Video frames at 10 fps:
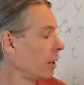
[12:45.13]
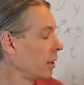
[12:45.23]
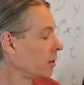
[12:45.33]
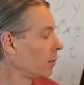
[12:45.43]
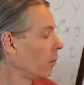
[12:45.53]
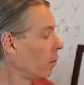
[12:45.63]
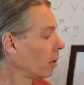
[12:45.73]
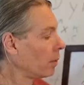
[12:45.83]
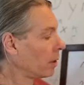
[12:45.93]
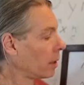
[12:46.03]
It's
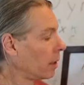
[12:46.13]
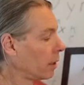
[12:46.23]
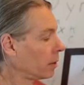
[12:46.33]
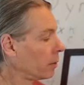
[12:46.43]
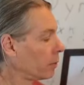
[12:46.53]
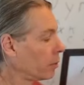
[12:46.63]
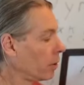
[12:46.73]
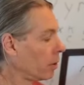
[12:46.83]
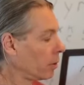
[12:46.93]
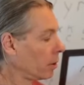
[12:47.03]
more of a connective
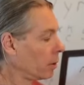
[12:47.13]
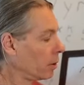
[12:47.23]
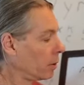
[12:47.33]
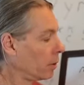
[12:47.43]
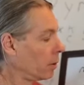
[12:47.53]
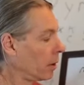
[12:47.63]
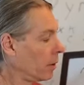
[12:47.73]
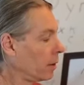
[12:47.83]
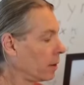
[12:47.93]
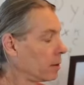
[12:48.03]
stroke
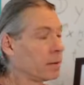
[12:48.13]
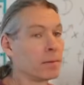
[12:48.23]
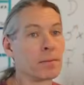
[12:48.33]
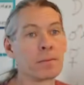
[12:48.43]
than this,